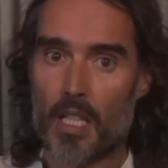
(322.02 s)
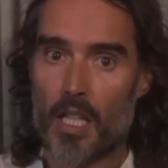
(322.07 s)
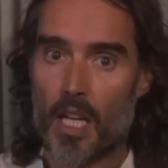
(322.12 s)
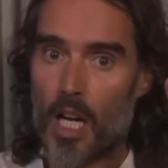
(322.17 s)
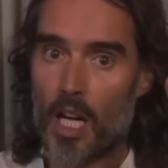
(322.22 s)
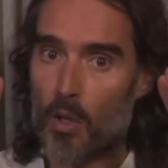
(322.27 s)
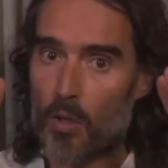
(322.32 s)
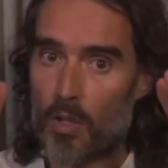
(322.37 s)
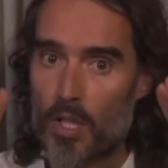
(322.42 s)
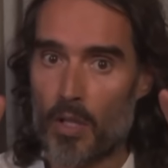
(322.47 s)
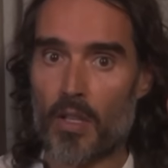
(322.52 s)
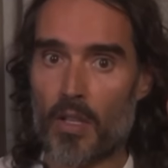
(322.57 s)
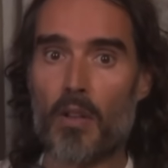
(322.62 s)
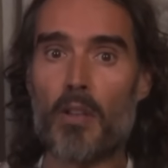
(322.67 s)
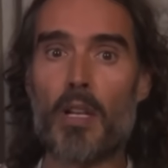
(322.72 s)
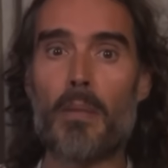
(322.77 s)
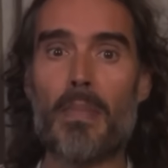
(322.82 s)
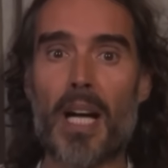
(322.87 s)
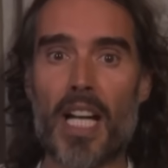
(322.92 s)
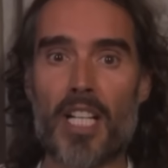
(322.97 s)
I also
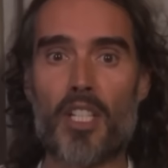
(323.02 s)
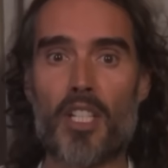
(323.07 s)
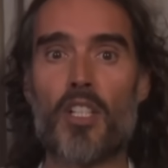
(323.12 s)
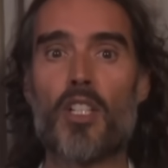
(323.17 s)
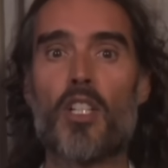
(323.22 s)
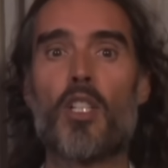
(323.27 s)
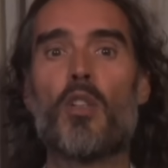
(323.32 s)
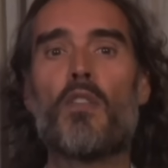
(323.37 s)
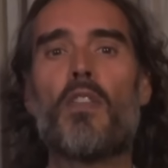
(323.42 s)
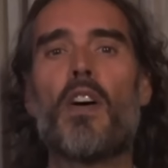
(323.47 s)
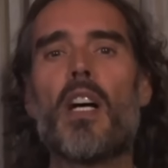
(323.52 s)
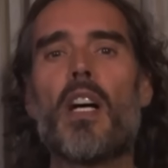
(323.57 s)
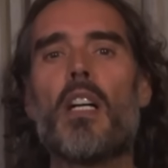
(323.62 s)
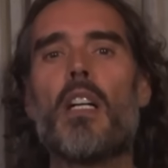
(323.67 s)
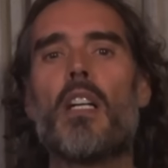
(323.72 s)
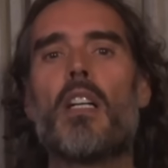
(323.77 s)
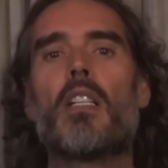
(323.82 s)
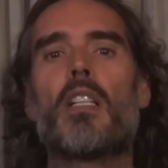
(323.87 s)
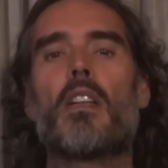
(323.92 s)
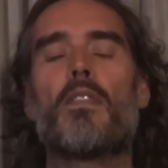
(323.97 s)
don't imagine you've
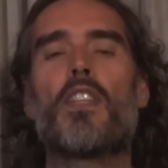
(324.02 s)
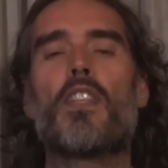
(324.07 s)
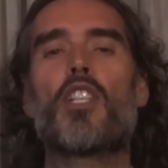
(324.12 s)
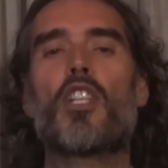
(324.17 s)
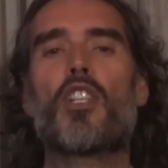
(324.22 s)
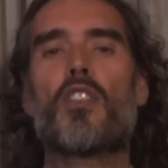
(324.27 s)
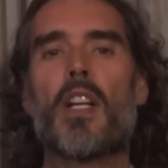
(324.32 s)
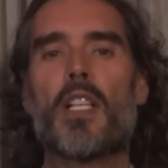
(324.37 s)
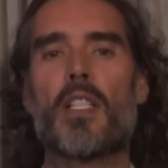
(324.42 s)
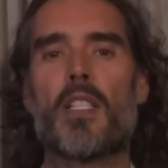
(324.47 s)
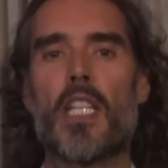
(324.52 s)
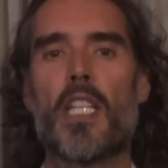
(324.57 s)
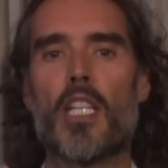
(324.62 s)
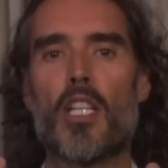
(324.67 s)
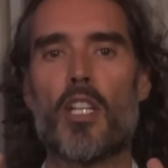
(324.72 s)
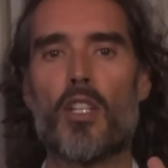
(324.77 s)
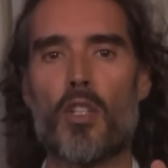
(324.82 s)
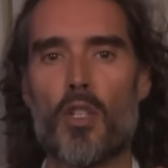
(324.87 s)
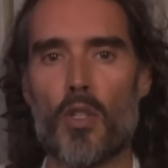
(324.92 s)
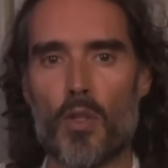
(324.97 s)
heard of the
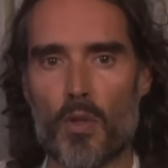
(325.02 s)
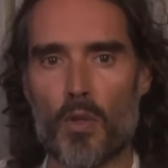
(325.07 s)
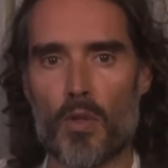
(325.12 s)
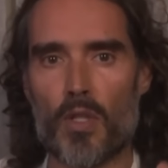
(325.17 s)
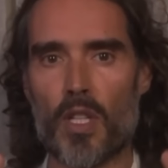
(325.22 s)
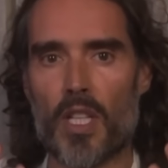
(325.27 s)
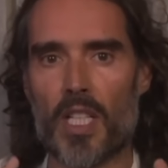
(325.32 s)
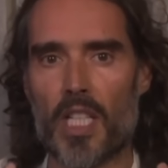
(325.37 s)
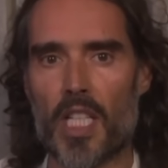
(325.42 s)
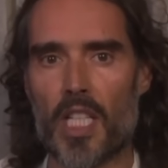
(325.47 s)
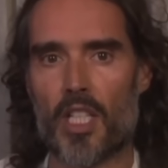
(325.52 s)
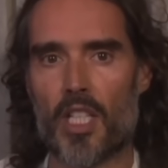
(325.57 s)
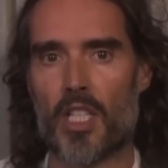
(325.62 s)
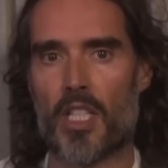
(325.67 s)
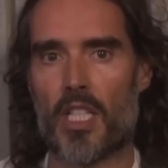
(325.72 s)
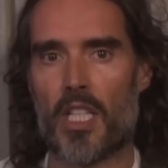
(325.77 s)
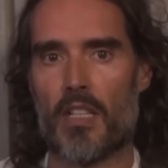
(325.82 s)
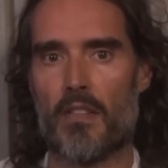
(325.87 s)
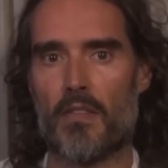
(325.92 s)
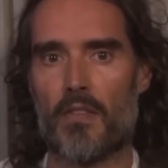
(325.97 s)
Trusted News
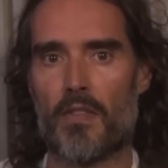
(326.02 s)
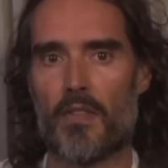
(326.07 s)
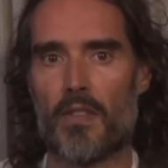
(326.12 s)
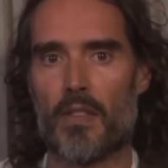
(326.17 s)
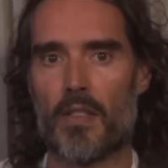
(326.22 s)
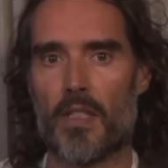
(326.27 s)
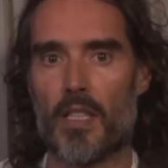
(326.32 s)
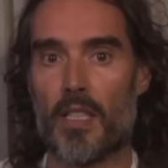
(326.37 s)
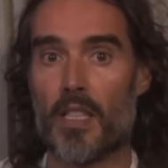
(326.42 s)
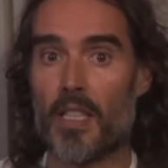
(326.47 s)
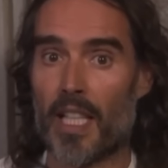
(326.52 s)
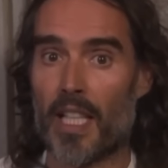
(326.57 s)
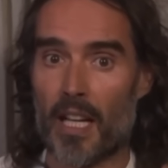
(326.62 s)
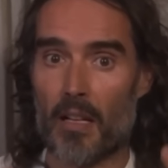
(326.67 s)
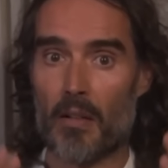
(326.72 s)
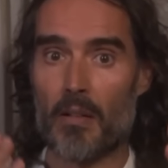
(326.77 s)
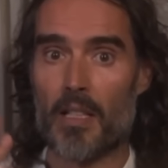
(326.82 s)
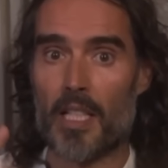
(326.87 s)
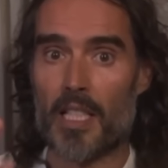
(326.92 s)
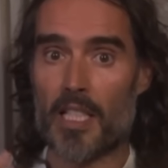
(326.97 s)
Initiative.
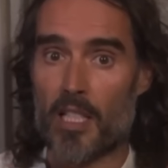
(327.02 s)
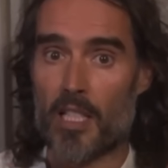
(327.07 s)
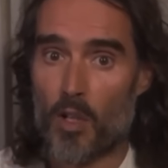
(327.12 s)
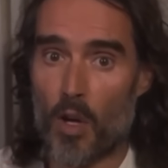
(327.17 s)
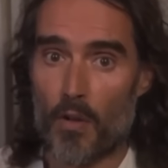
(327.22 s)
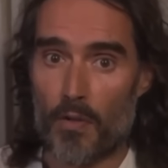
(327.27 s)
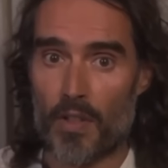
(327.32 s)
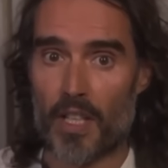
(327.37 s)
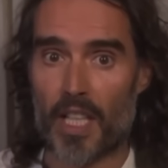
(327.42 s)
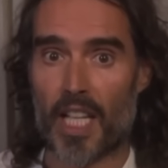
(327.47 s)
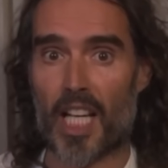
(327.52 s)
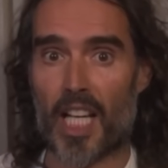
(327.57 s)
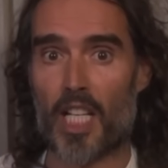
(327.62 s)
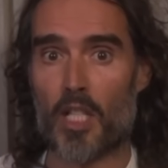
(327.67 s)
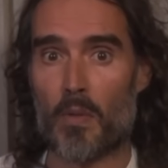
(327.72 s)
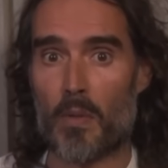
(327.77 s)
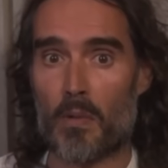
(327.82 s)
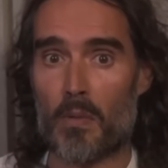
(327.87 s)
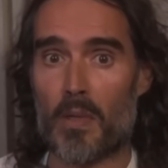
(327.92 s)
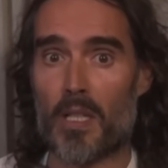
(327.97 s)
Now, as is often the
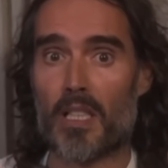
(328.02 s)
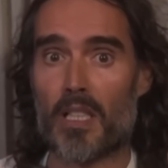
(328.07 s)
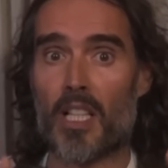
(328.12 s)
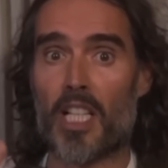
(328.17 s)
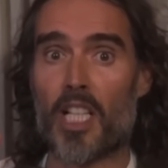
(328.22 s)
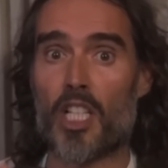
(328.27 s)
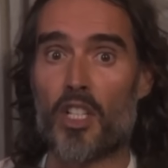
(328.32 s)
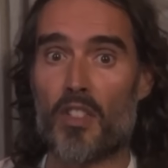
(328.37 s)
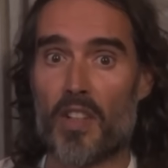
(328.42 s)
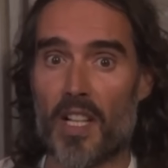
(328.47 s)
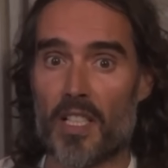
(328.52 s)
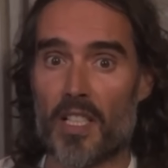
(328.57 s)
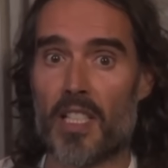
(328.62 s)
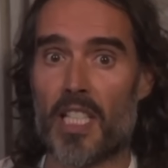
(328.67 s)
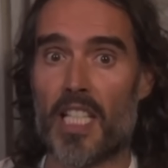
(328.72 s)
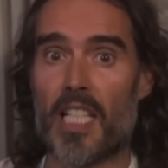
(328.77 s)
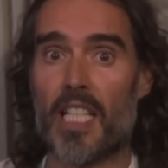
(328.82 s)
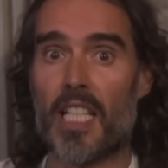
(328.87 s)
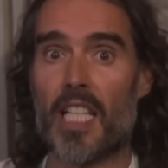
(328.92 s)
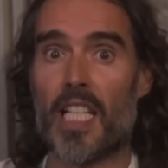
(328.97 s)
case when a word like
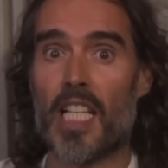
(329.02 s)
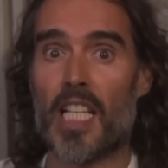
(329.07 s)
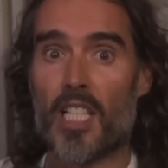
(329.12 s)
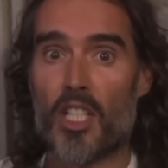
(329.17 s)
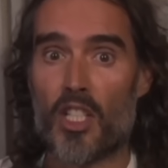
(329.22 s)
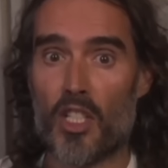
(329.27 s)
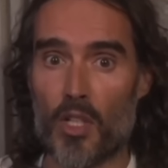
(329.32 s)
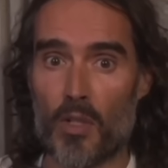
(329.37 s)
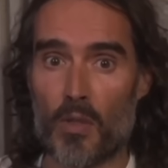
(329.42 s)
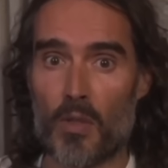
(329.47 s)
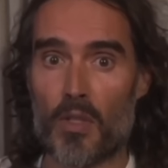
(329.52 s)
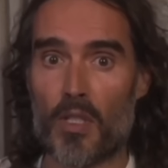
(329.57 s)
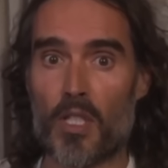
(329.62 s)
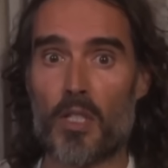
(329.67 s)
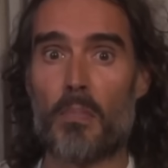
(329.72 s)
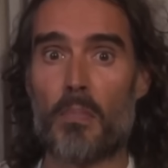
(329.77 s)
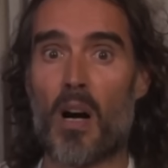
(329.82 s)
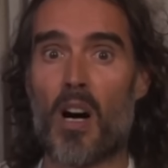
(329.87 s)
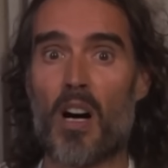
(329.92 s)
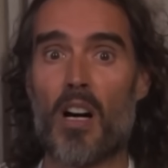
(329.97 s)
trusted is used
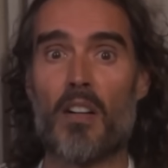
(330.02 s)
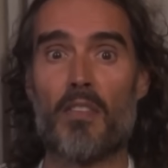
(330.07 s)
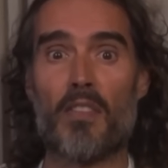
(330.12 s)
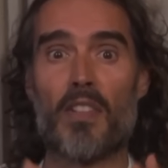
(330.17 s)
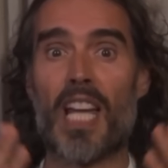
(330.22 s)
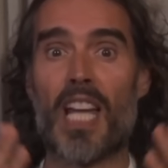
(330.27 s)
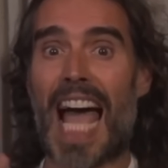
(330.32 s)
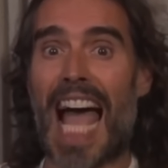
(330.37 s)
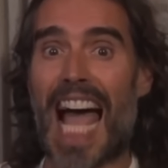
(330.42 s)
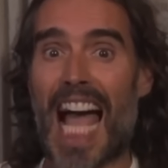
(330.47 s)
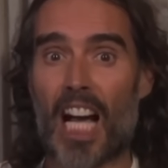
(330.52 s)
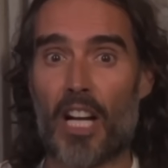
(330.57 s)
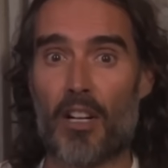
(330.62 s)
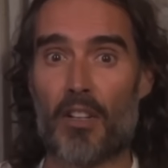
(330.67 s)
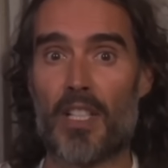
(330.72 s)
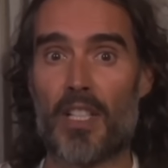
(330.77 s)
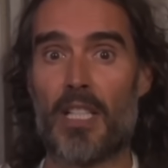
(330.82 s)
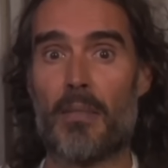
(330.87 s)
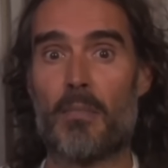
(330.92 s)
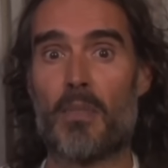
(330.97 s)
as part of an
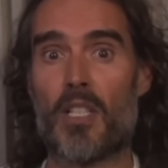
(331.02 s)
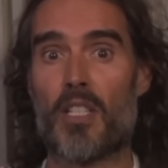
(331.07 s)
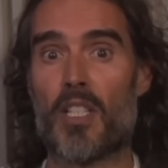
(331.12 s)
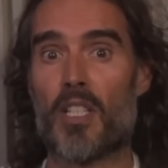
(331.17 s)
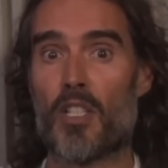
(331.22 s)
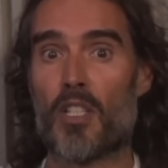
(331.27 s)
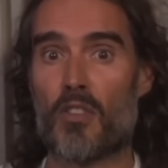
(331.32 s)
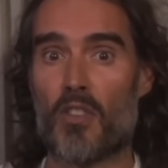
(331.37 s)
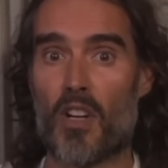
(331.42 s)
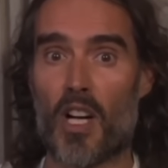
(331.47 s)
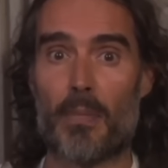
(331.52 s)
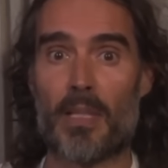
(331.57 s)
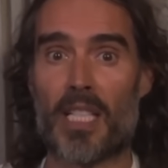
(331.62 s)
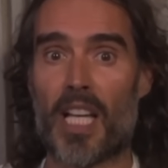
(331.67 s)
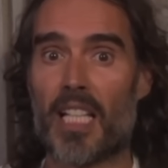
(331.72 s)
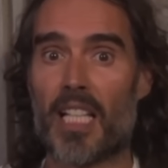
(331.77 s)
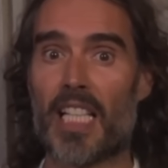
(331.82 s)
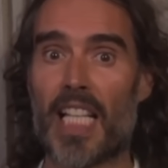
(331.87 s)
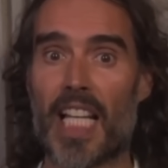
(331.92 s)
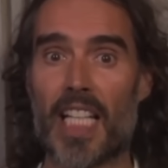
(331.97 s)
acronym to describe an
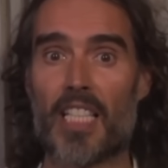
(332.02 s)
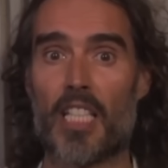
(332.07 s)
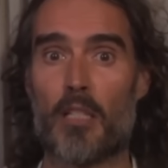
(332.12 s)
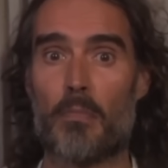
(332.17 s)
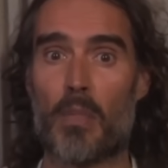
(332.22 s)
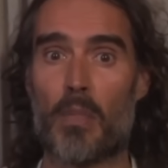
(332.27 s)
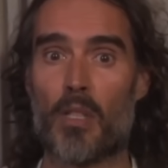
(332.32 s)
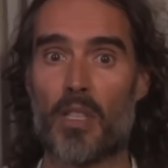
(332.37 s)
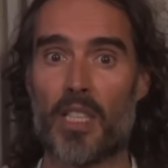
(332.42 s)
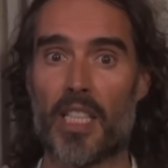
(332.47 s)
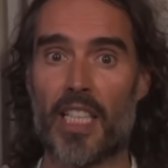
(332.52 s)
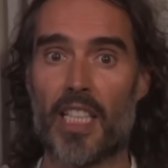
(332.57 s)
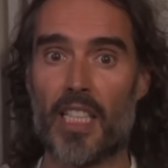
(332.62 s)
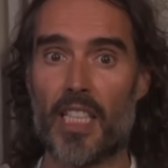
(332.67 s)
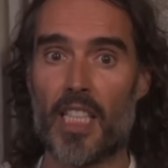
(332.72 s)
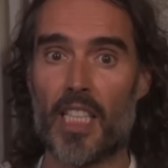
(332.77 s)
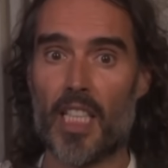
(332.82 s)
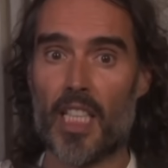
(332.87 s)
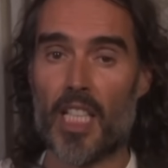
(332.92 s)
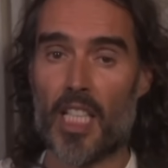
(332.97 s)
unelected body,
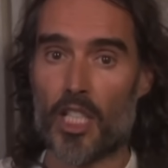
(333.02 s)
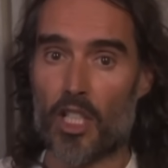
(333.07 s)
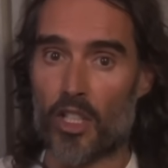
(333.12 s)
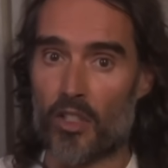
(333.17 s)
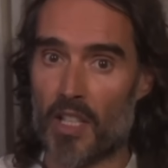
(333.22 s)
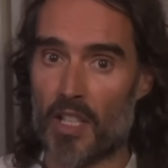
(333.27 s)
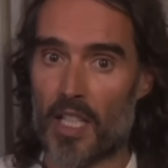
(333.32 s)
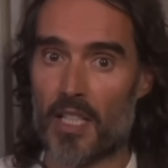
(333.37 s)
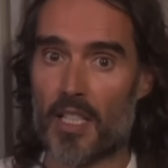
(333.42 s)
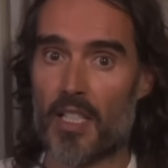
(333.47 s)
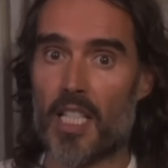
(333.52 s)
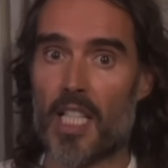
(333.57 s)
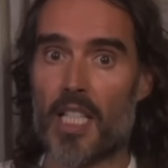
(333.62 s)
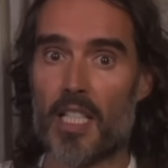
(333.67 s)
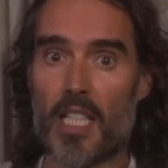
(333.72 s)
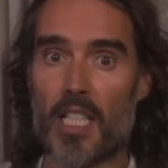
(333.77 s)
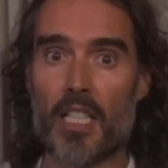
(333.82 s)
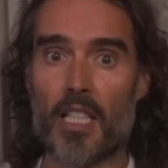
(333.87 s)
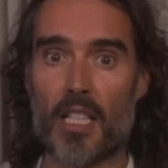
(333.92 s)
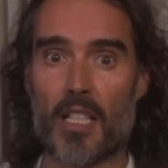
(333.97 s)
trust
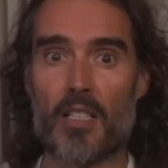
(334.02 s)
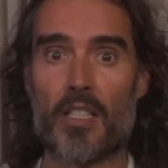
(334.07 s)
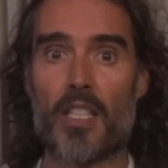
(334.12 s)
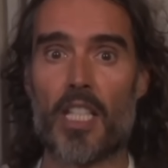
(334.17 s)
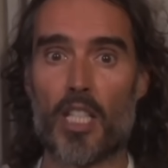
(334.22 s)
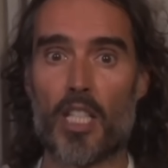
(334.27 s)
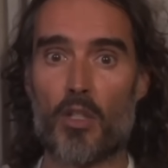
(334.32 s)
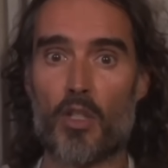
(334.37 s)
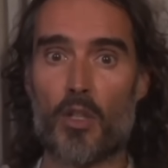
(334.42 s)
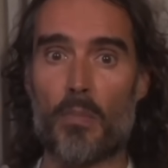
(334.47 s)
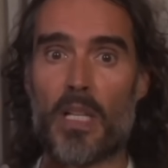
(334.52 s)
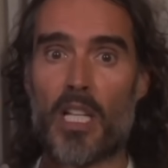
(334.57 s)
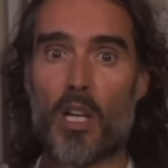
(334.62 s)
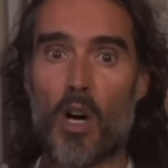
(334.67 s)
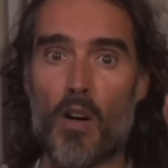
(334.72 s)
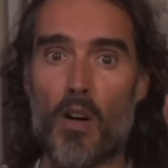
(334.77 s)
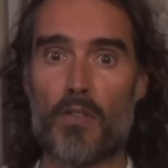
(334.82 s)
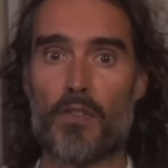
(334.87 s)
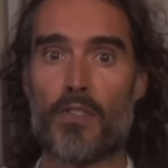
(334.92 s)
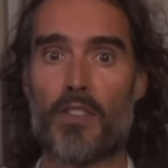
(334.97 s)
is the last thing you should be
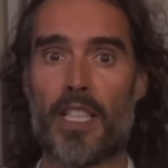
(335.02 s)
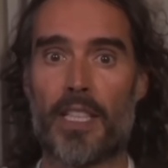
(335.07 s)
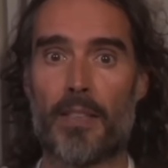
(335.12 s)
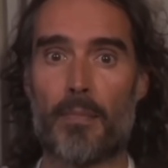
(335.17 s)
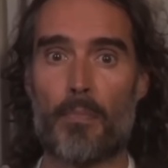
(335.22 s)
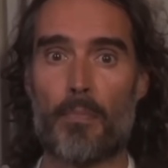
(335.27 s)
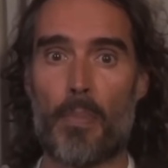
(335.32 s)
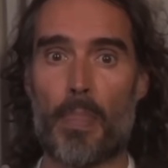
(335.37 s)
offering.